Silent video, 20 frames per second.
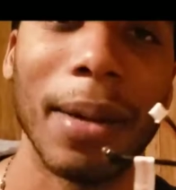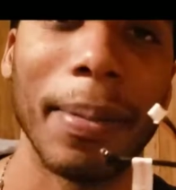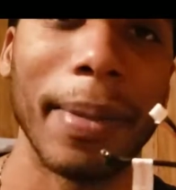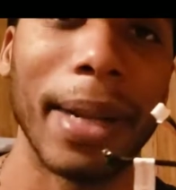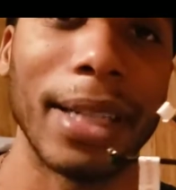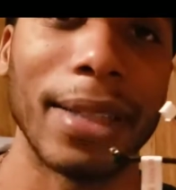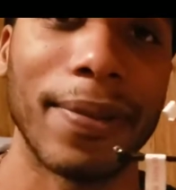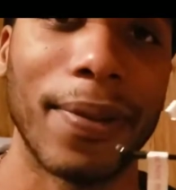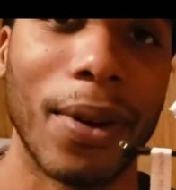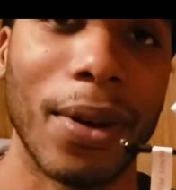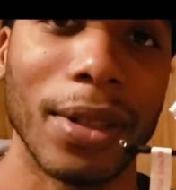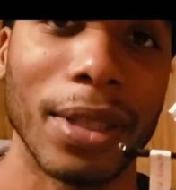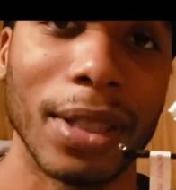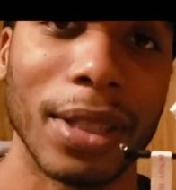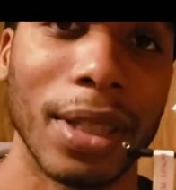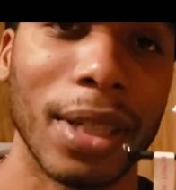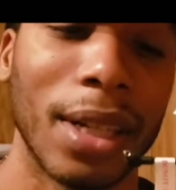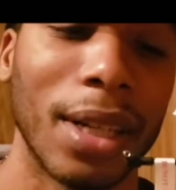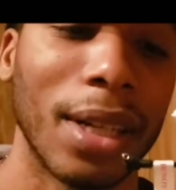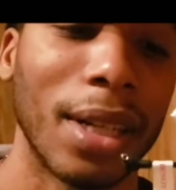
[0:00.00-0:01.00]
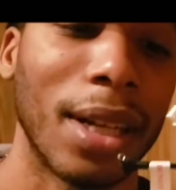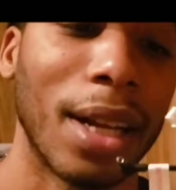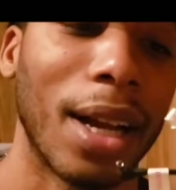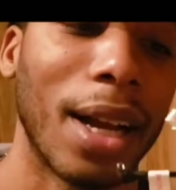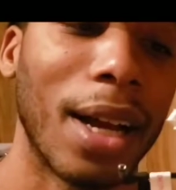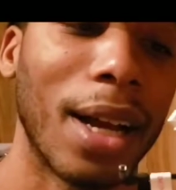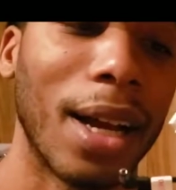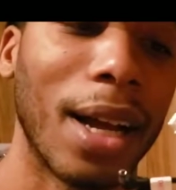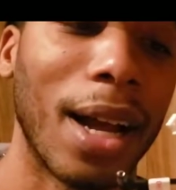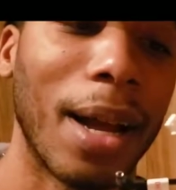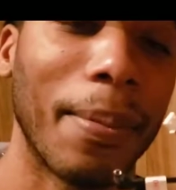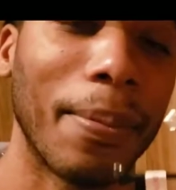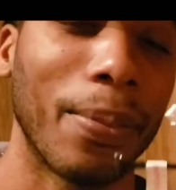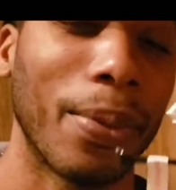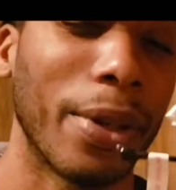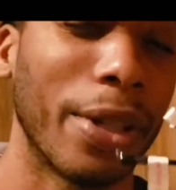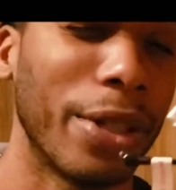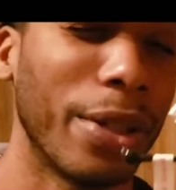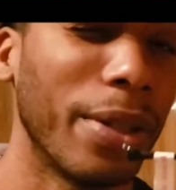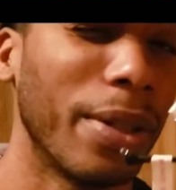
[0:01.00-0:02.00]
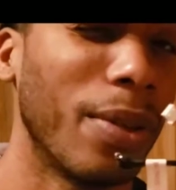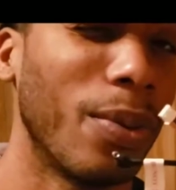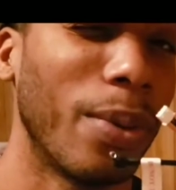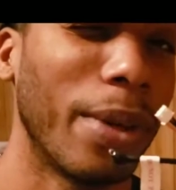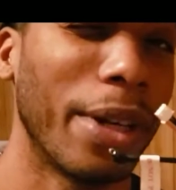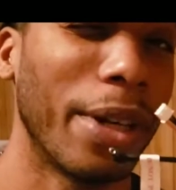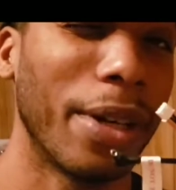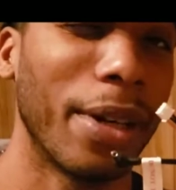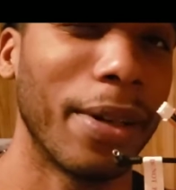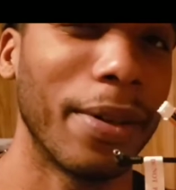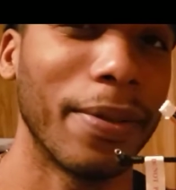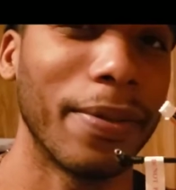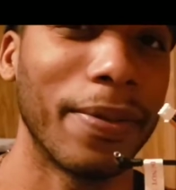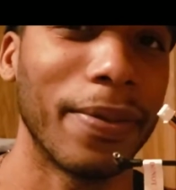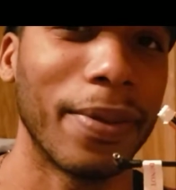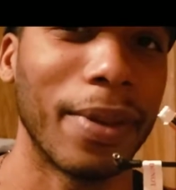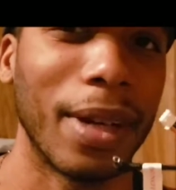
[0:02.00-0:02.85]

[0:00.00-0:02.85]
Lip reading: come, as far as I'm pretty aware of,